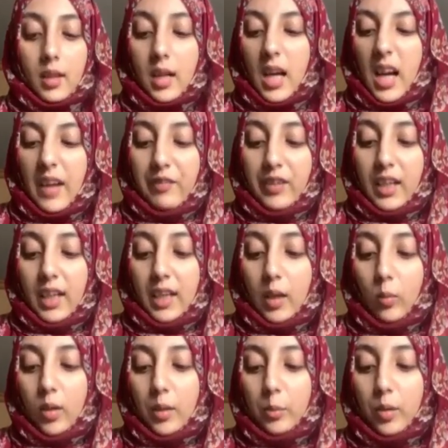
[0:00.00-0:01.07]
I feel like I
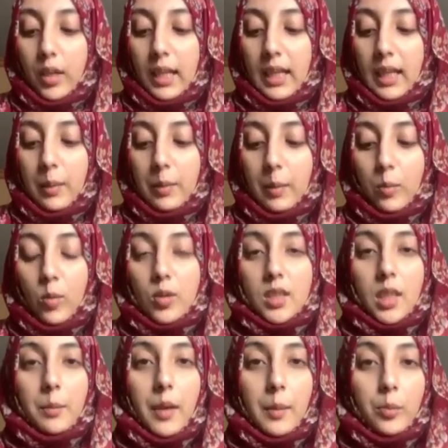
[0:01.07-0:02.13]
want to put a little bit more,
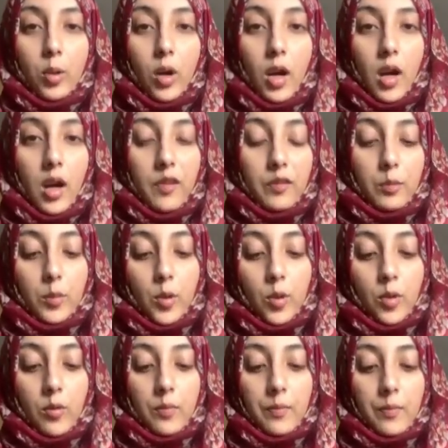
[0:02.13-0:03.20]
so I might put half
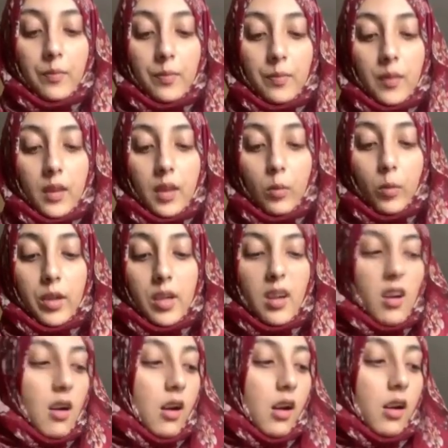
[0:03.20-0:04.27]
more.
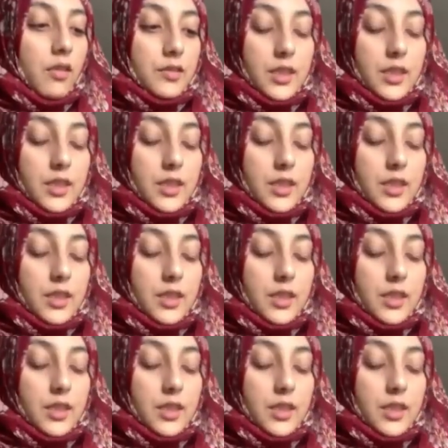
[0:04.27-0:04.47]
1.5